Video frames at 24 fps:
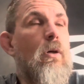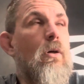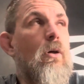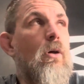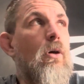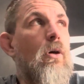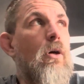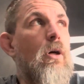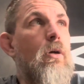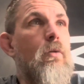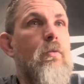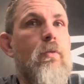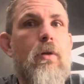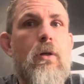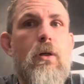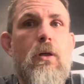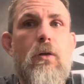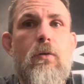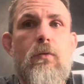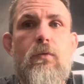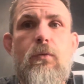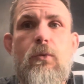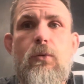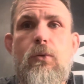Ivy
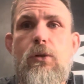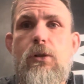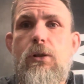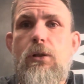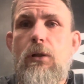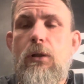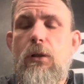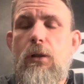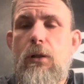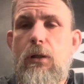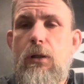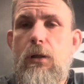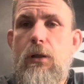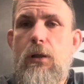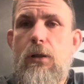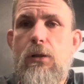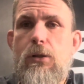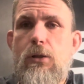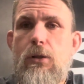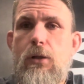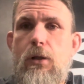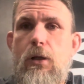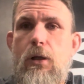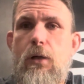unfortunately has
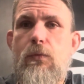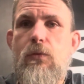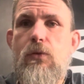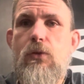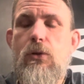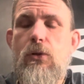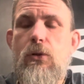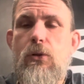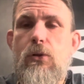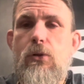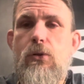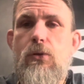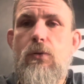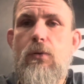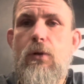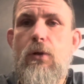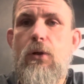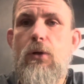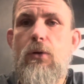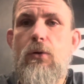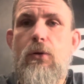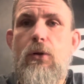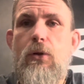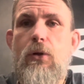got to have surgery
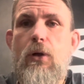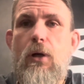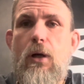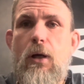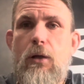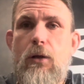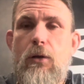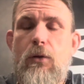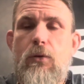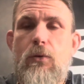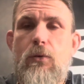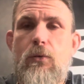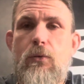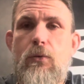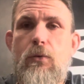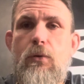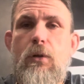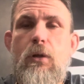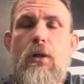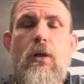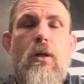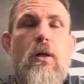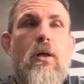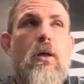on her ankle
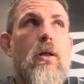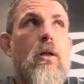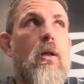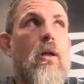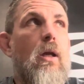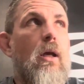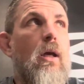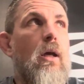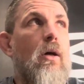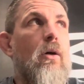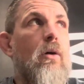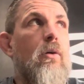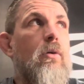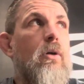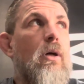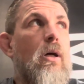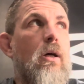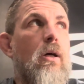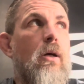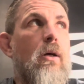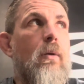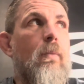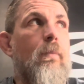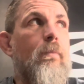now
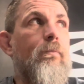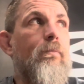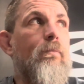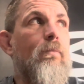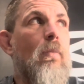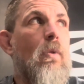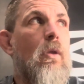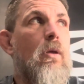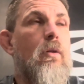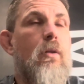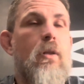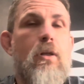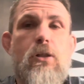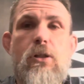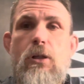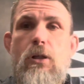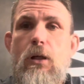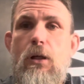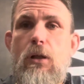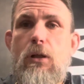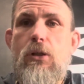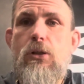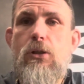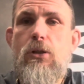that she
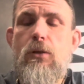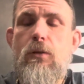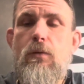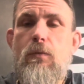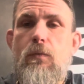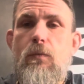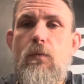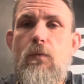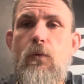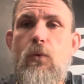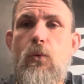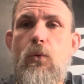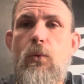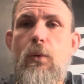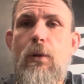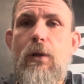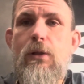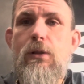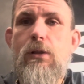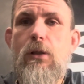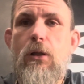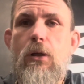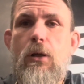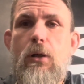injured 4
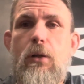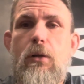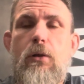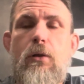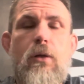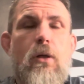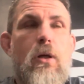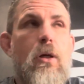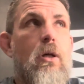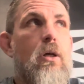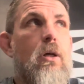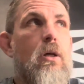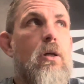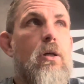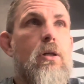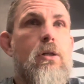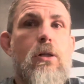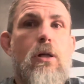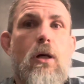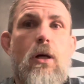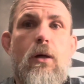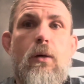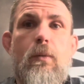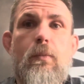weeks ago.
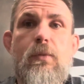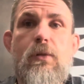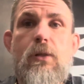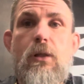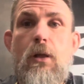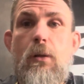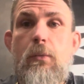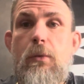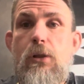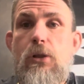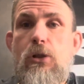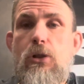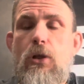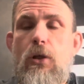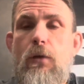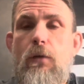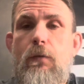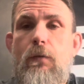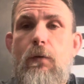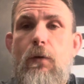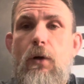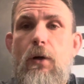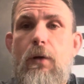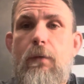So that means no
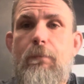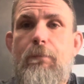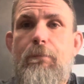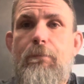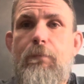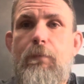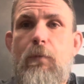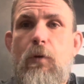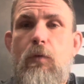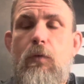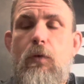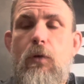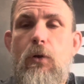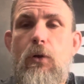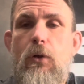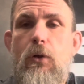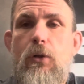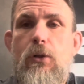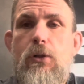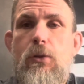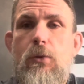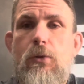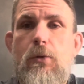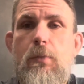fight for her.
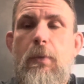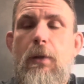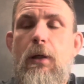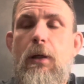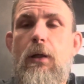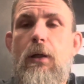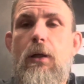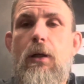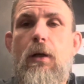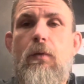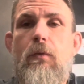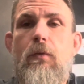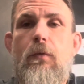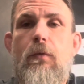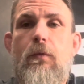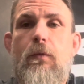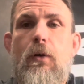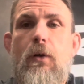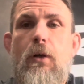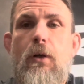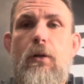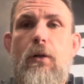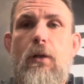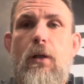She was planning to have a
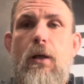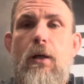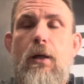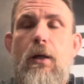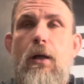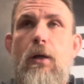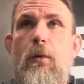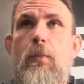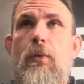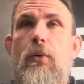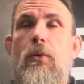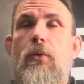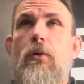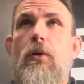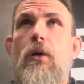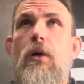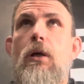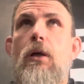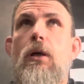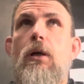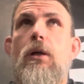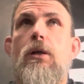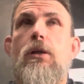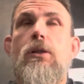fight late April.
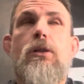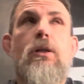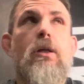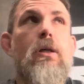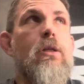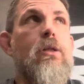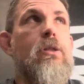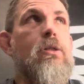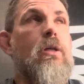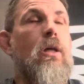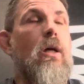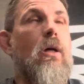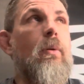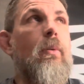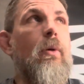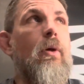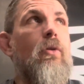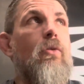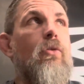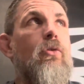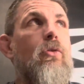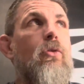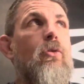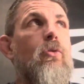She is going
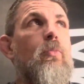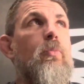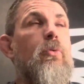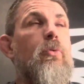to